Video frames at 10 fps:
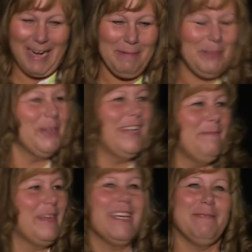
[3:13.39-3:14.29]
I'm doing
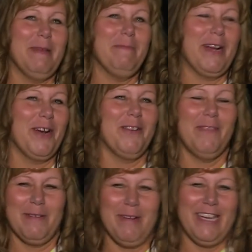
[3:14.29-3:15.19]
it because me and my
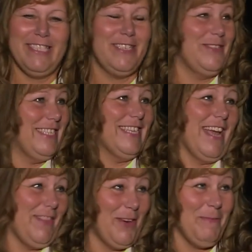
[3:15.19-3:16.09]
girlfriend wanted to do it
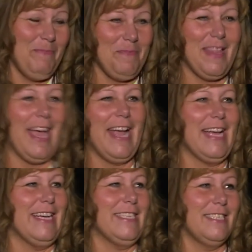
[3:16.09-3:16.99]
together. Mm-hmm.
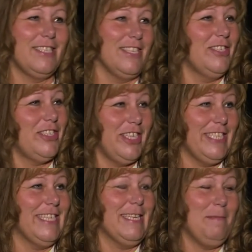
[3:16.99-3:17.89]
And since she
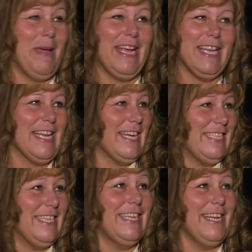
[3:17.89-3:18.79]
didn't make it and I
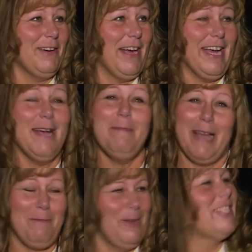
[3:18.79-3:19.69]
did, here I am,
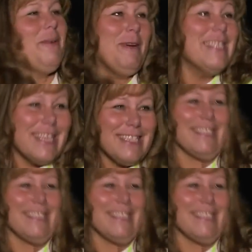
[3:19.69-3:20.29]
and I wish I wasn't.